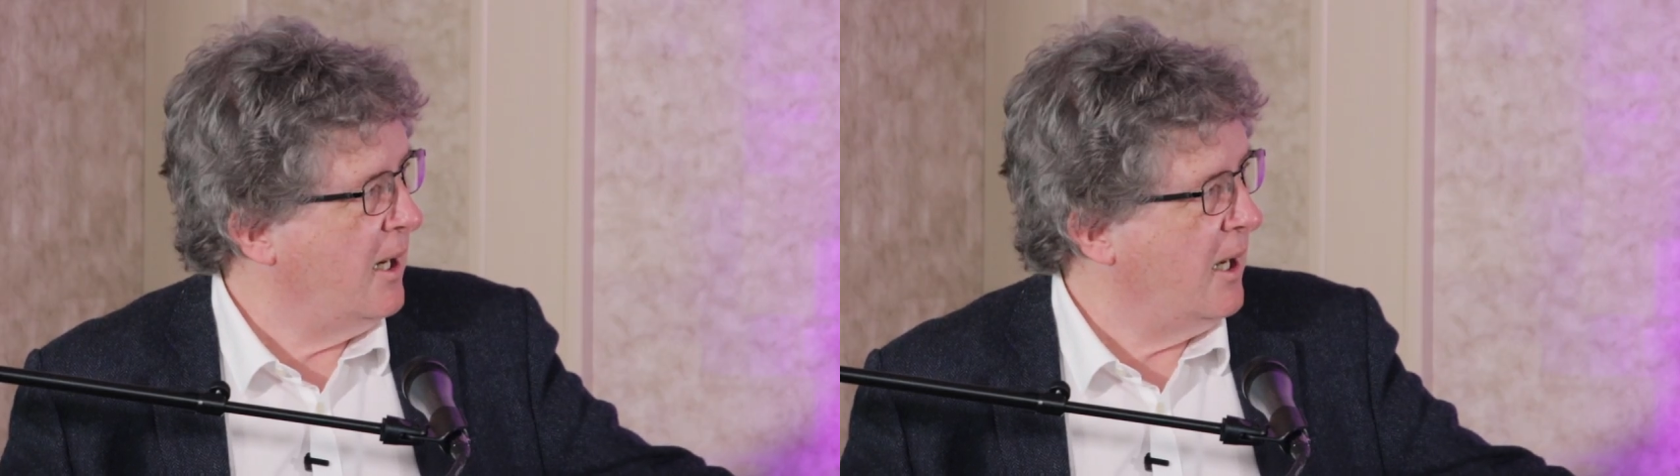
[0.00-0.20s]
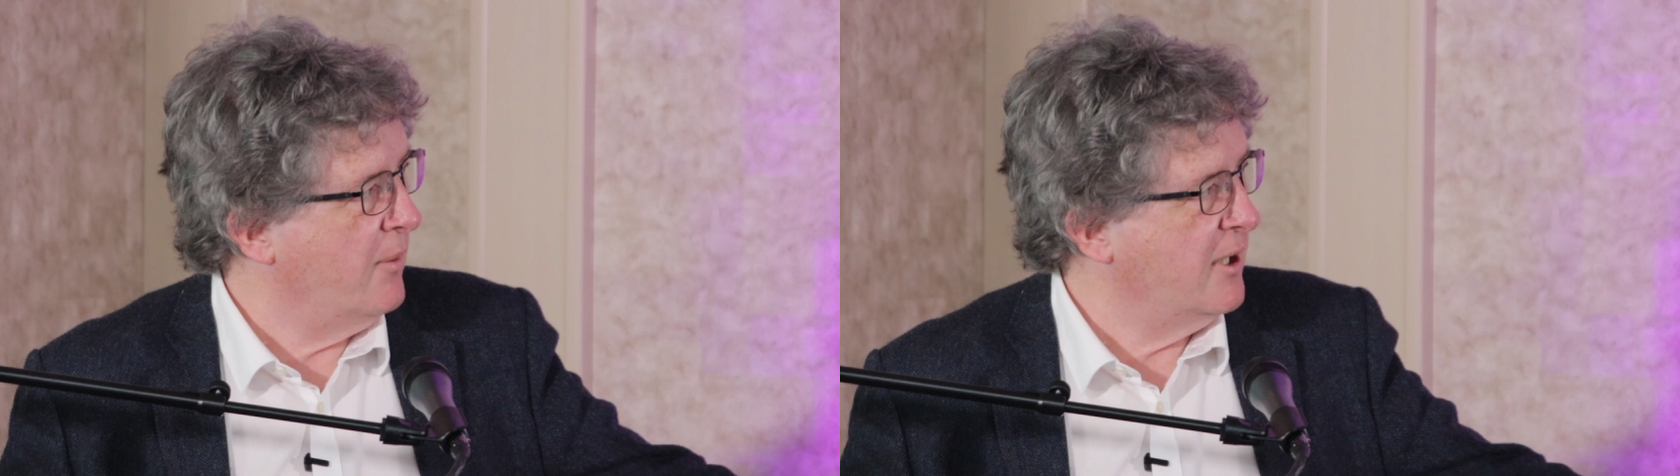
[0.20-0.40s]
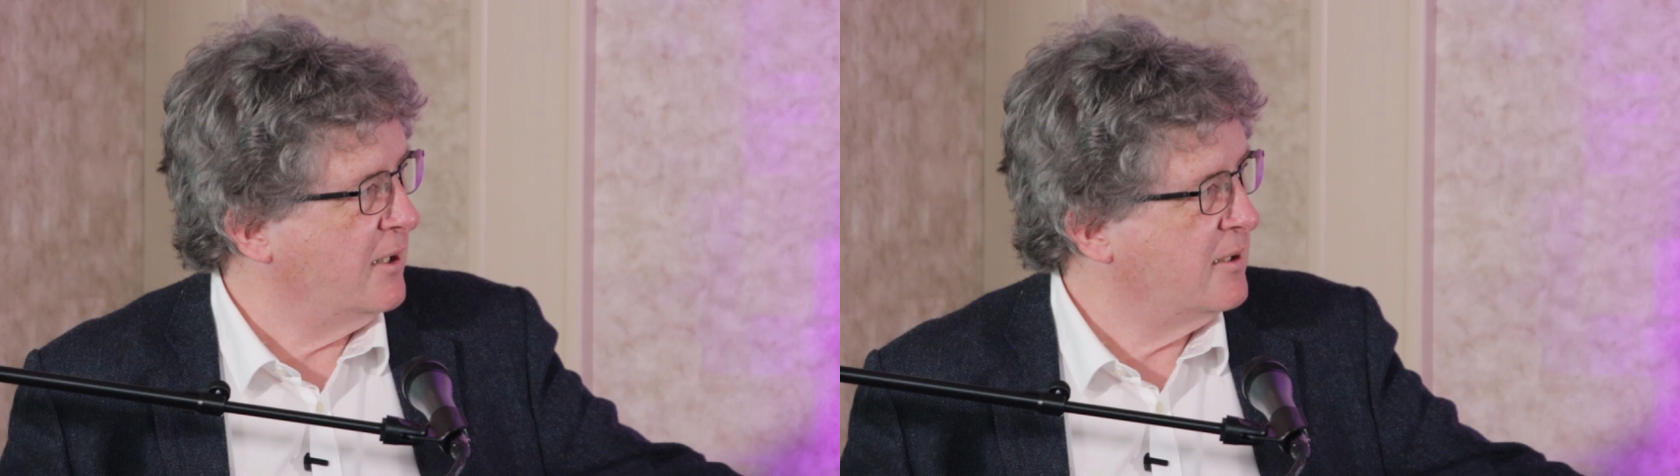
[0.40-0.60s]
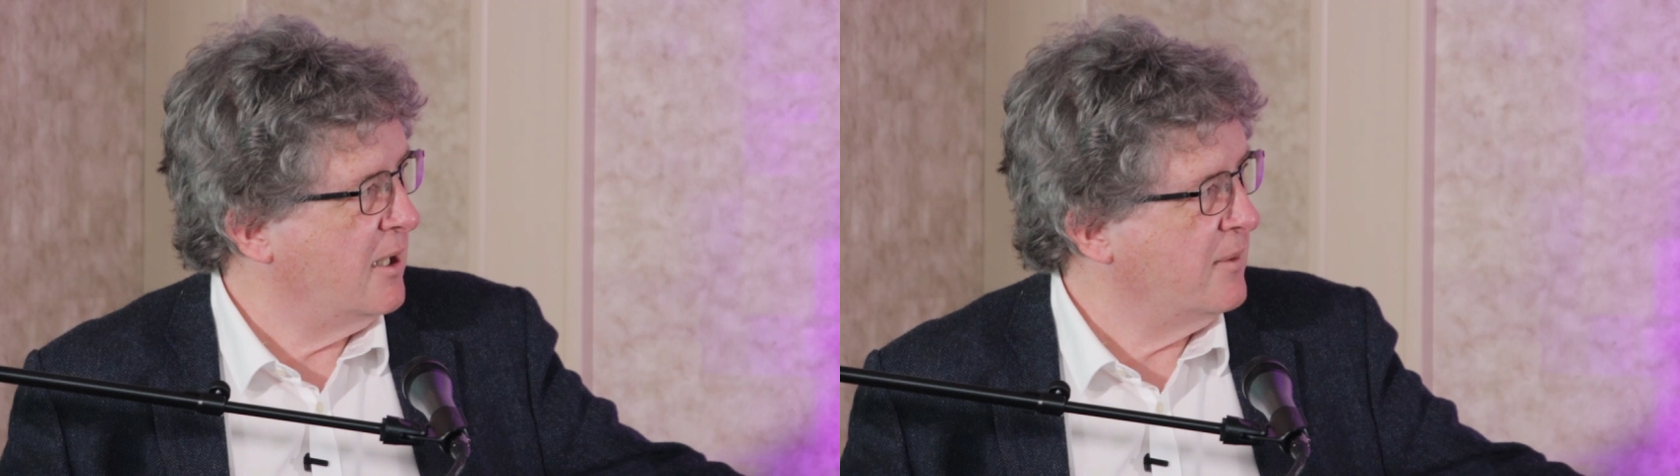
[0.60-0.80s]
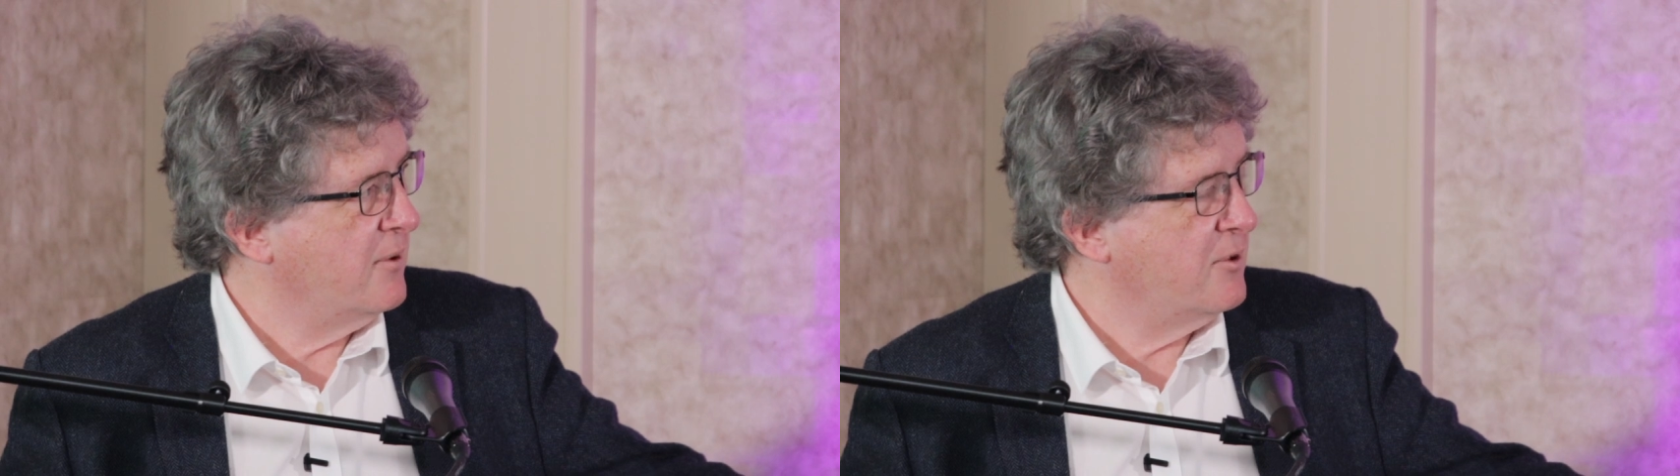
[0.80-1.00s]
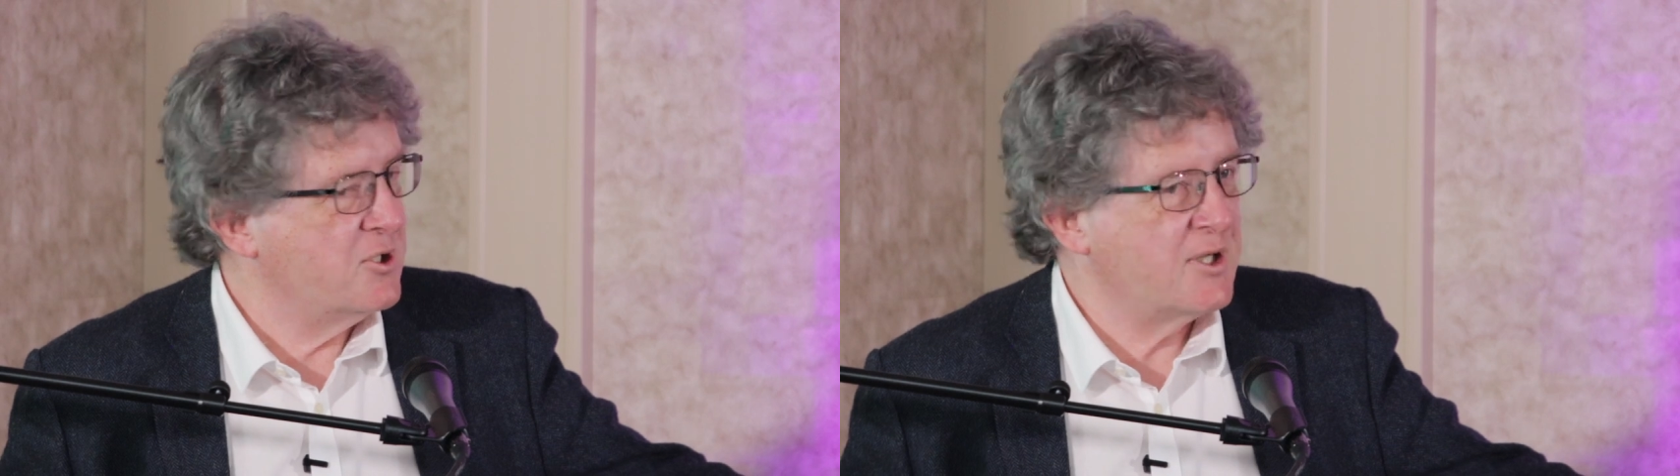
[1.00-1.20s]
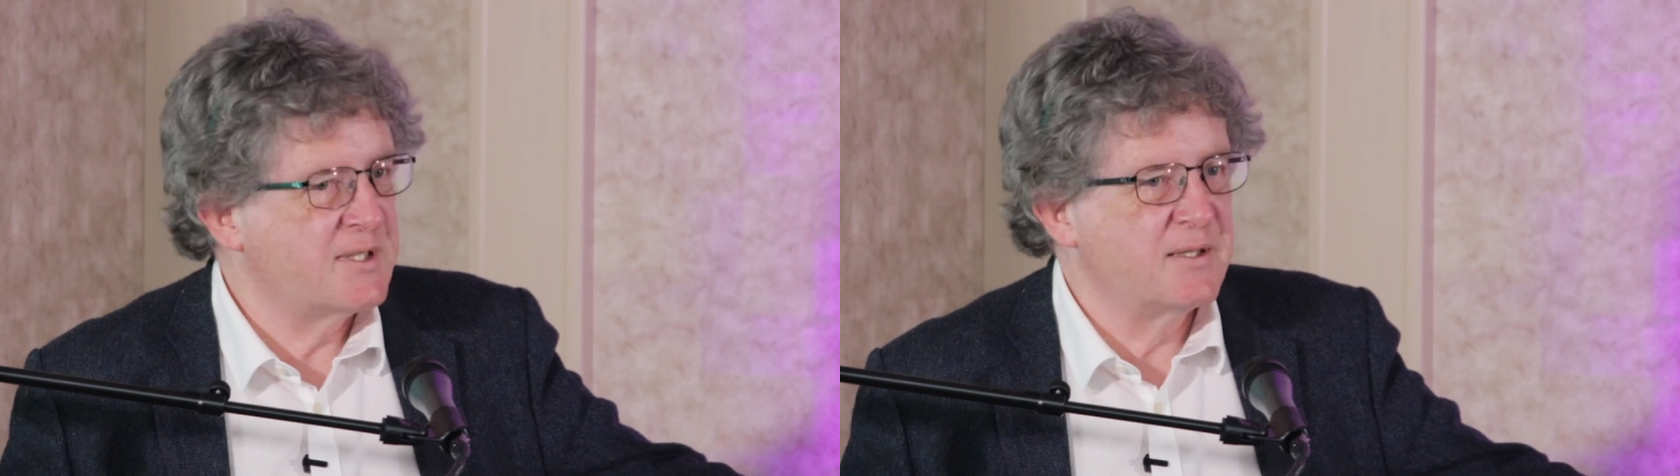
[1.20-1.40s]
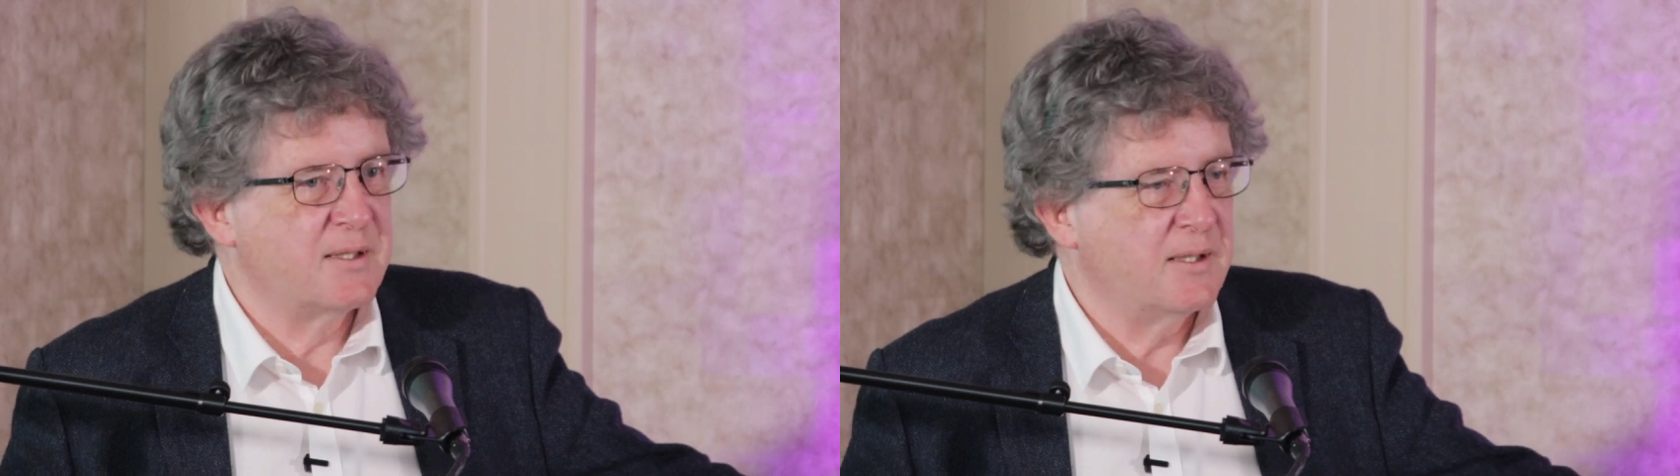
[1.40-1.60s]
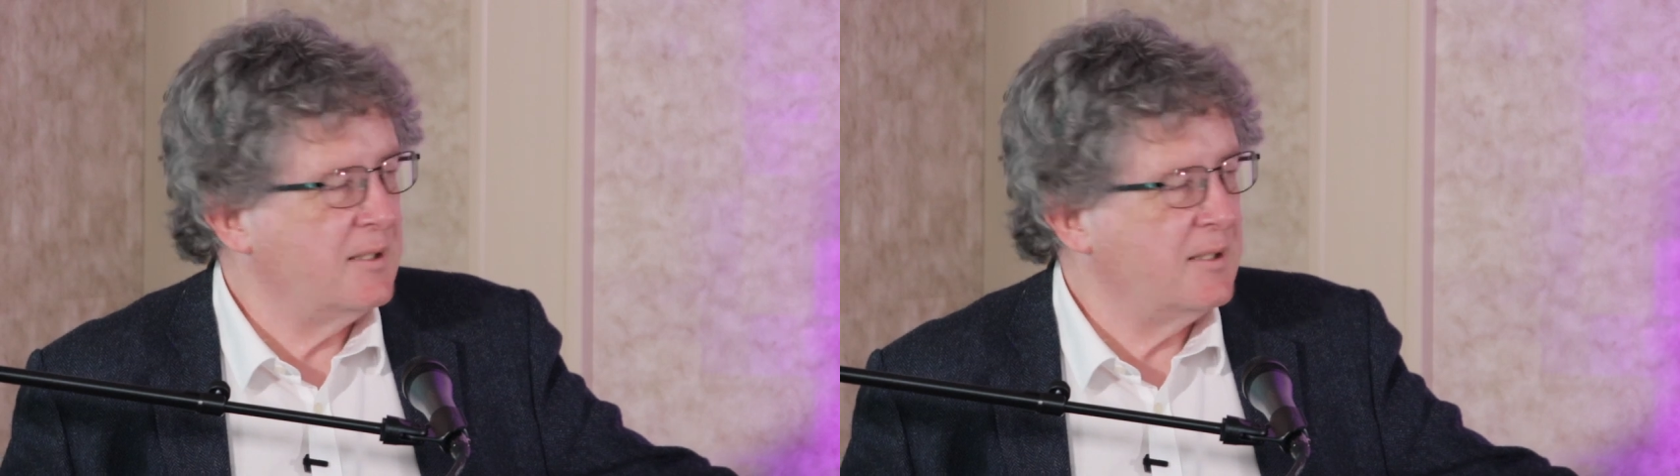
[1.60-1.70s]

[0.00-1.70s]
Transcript: And by the time you were just